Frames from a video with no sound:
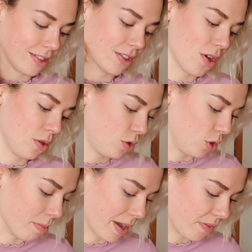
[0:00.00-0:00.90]
let's go
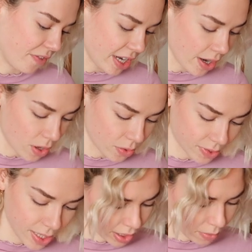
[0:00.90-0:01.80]
to my
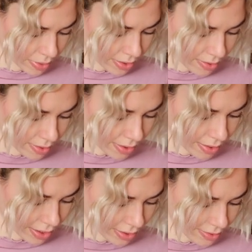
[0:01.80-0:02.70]
videos. Okay, where is it? I
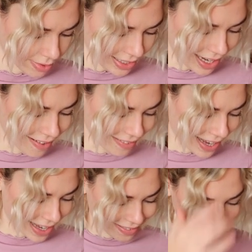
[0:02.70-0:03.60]
think it's, yeah,
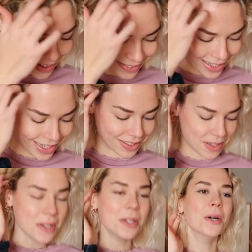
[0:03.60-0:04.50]
okay.
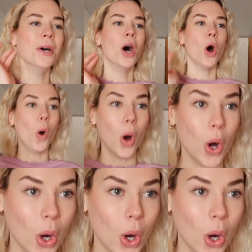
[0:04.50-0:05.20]
Woo!